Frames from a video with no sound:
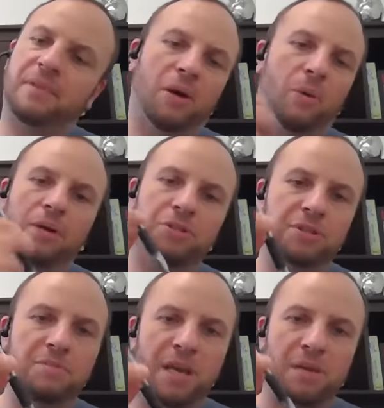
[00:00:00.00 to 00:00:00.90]
I want you
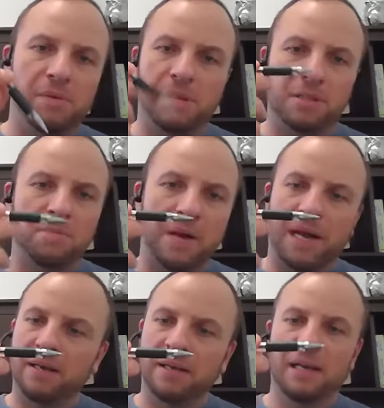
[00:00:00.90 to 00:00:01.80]
to make me this
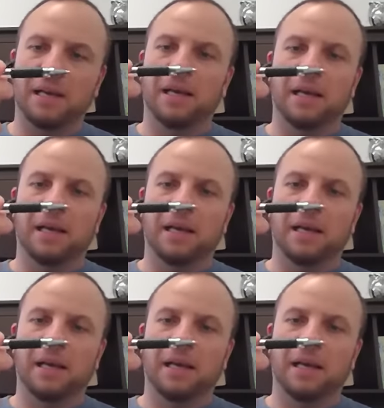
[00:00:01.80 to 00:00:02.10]
pen